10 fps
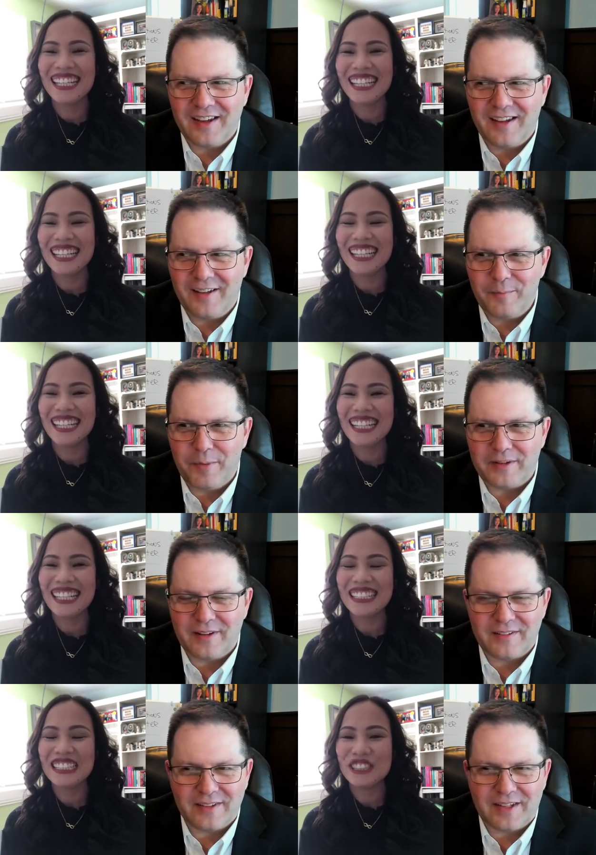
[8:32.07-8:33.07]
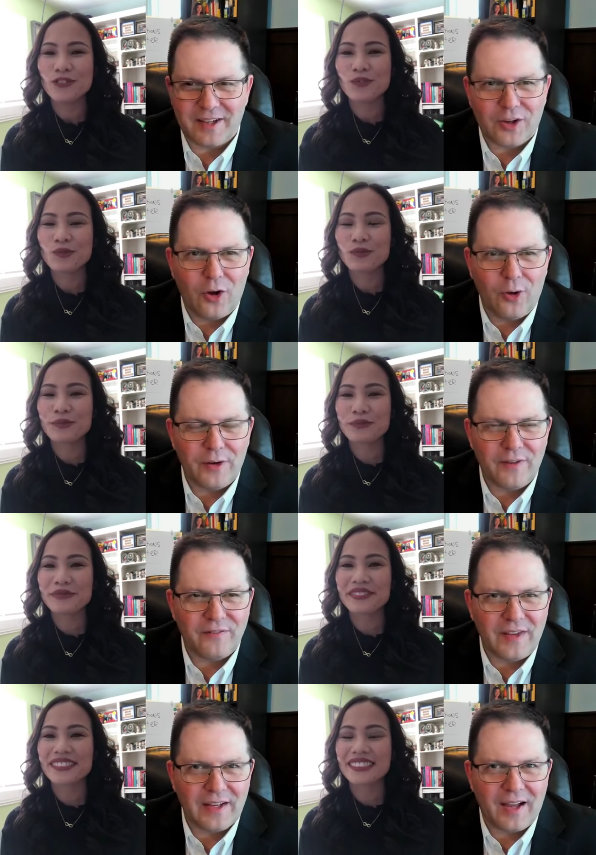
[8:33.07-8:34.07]
Speaker 1: get, but does it get cold in
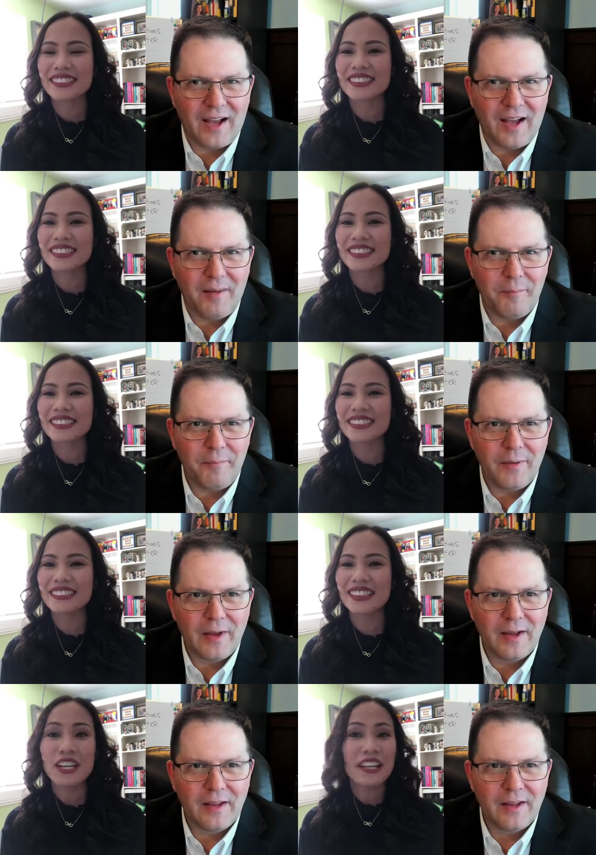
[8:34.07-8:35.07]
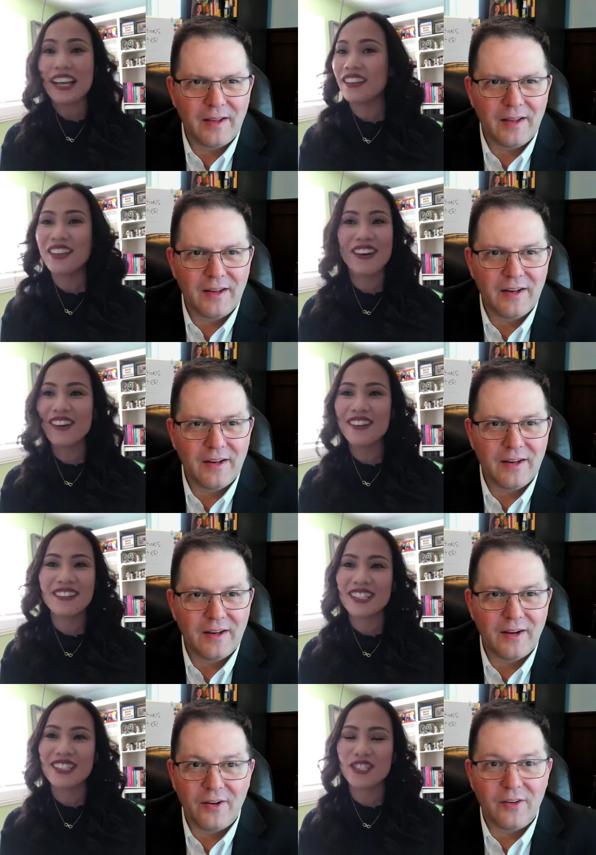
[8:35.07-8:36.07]
Vietnam?
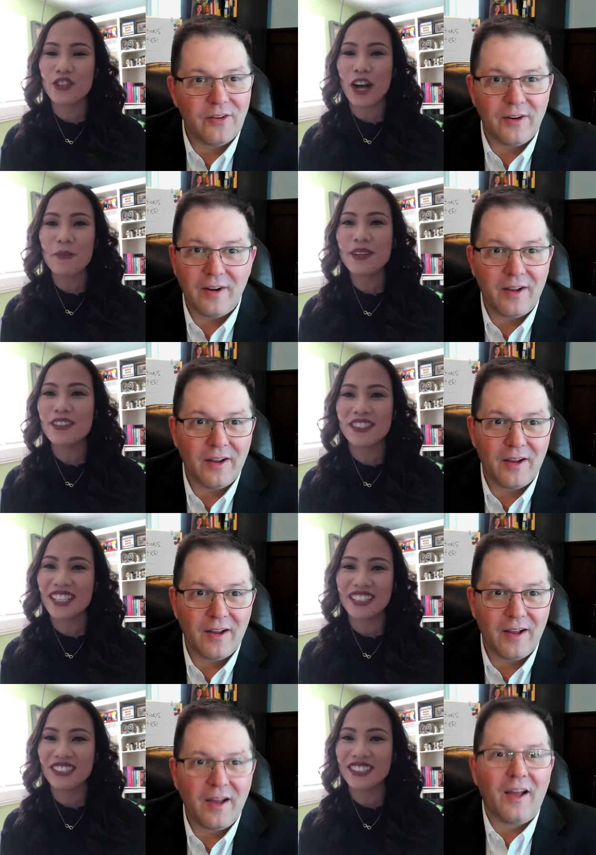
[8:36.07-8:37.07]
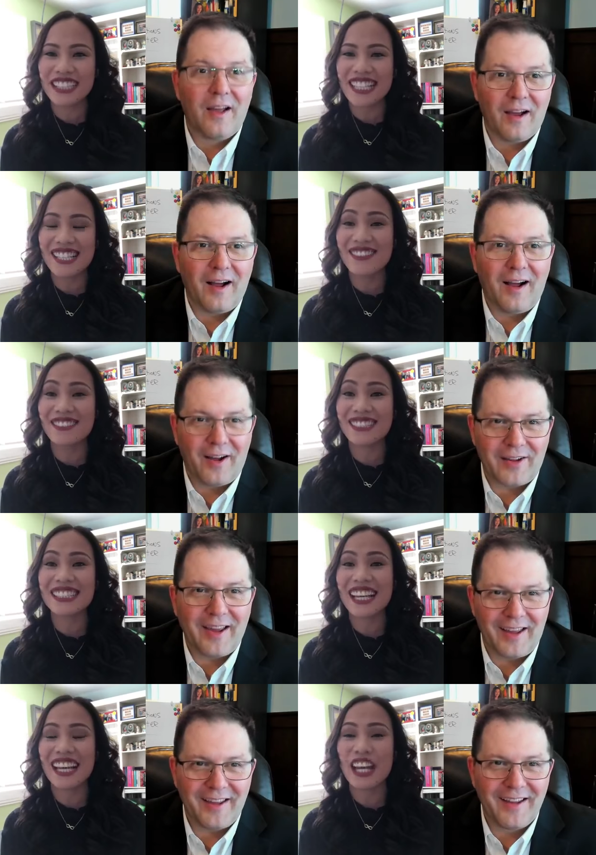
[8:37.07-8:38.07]
Speaker 2: No, it's a tropical country, okay. so
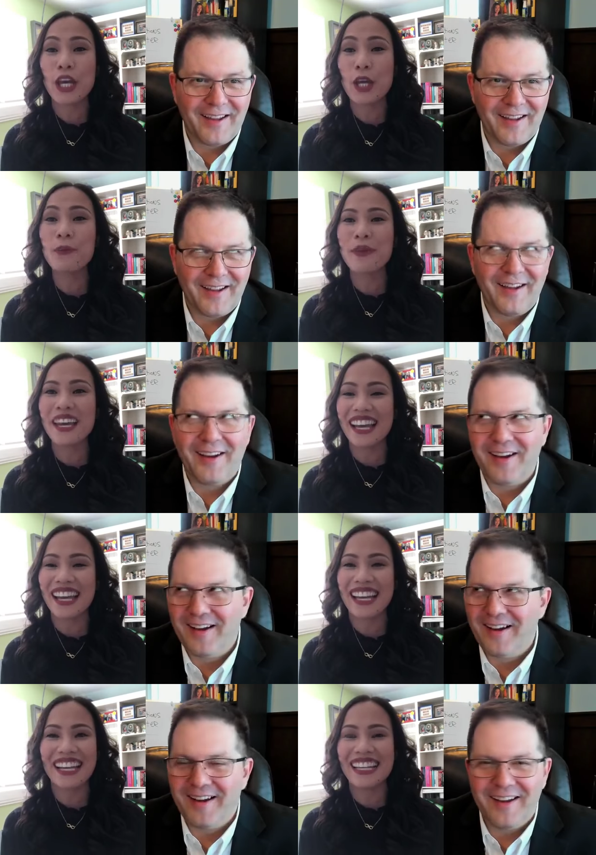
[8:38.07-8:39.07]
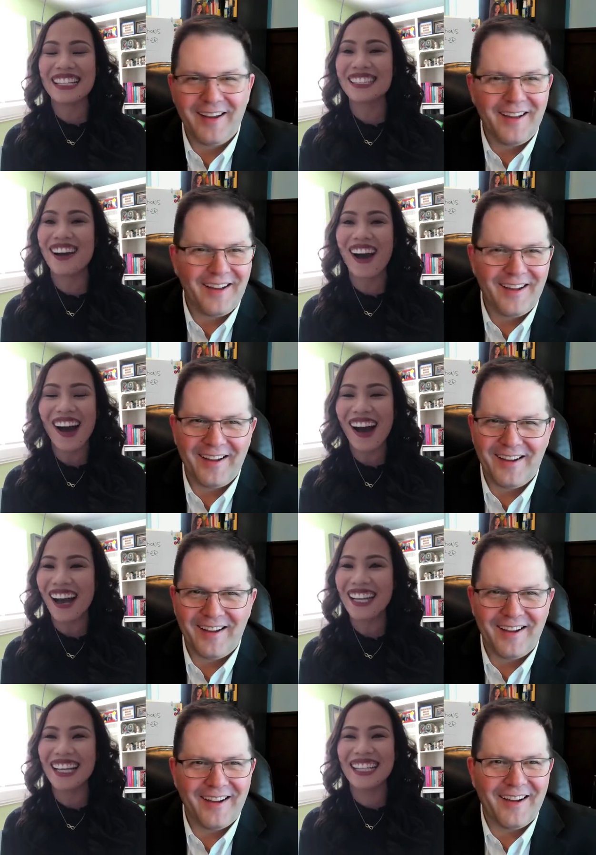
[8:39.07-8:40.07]
it's like humid. It's hot.